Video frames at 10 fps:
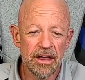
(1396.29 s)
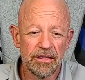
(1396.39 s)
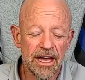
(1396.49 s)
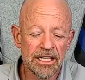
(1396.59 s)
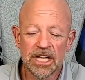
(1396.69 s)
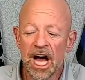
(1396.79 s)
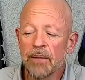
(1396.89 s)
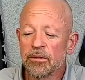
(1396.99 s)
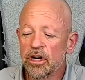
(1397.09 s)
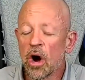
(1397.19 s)
They
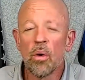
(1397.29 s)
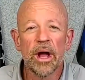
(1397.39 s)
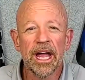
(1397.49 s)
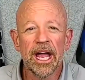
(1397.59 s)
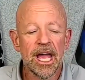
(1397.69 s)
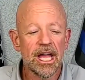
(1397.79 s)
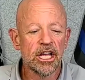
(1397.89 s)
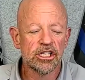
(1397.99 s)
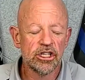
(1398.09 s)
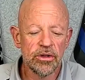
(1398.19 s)
stop going
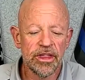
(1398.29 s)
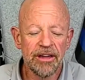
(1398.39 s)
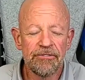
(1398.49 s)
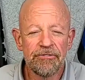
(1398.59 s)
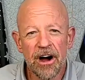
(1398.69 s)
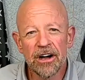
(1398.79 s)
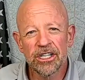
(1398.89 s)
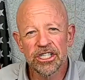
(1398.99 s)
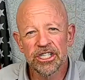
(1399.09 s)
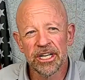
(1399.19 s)
to the
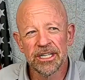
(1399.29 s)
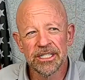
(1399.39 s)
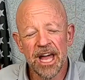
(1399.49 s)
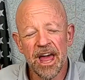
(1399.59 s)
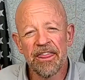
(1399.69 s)
functions